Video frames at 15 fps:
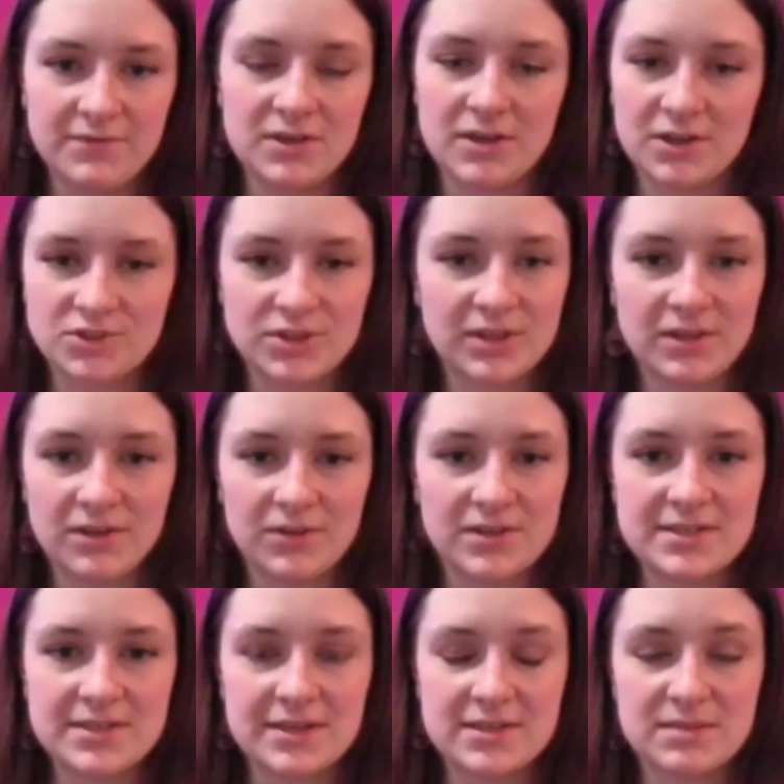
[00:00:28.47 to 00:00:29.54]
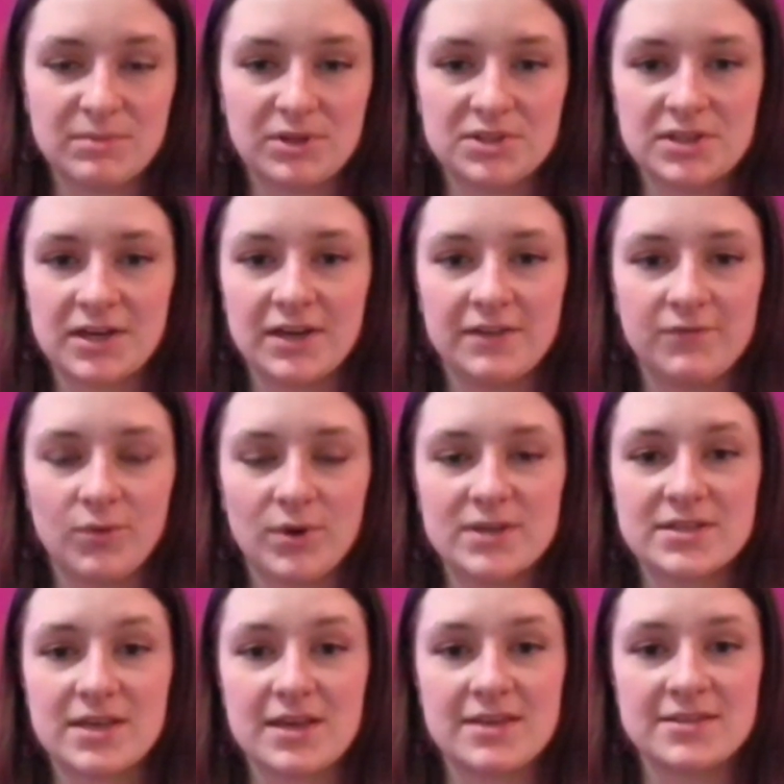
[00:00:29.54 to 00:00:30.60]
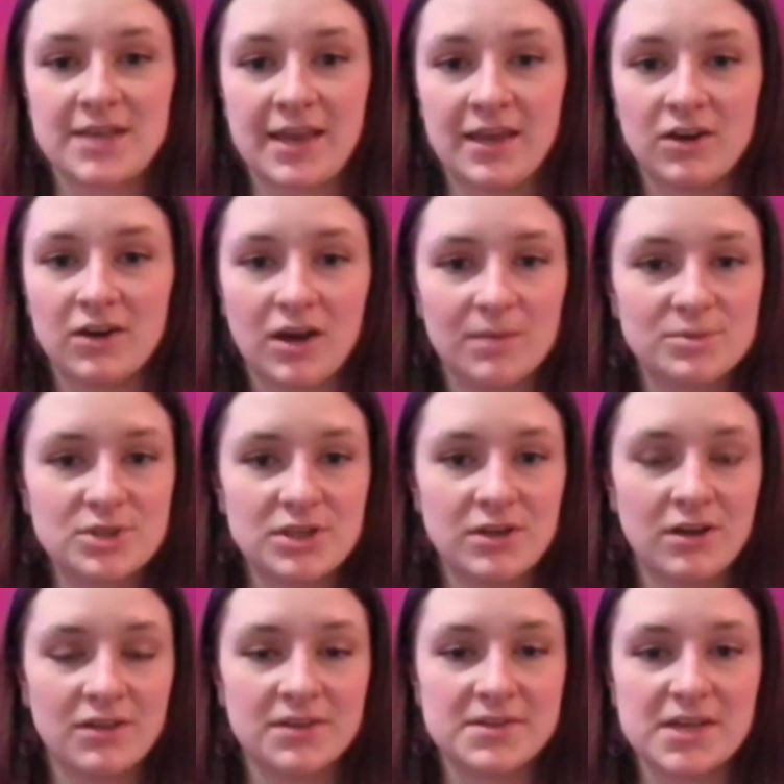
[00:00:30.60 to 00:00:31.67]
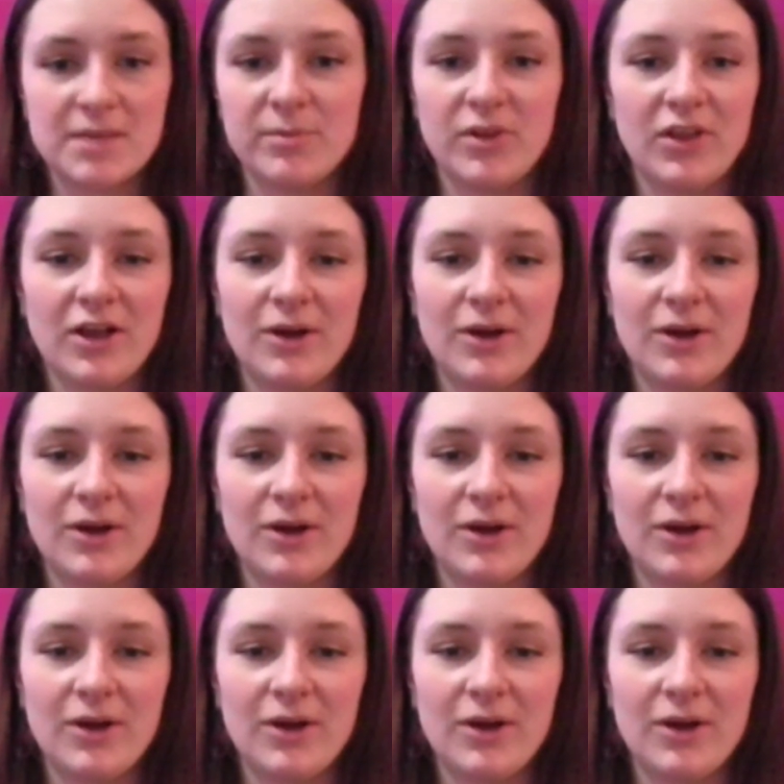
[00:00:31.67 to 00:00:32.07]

The doctrine clearly states the military force is an option on the table.